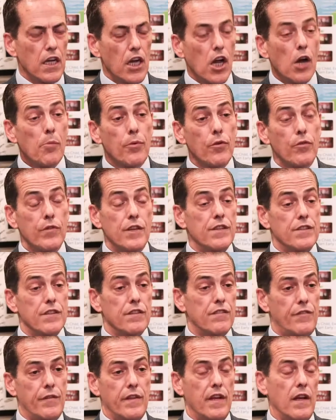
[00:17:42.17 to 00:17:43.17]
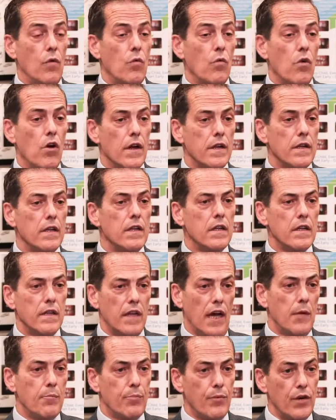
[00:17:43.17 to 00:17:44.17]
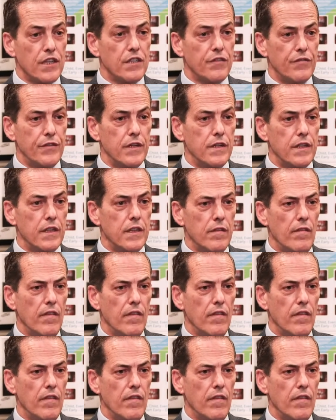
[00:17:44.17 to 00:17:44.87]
A couple of reasons for that. One, not breastfeeding.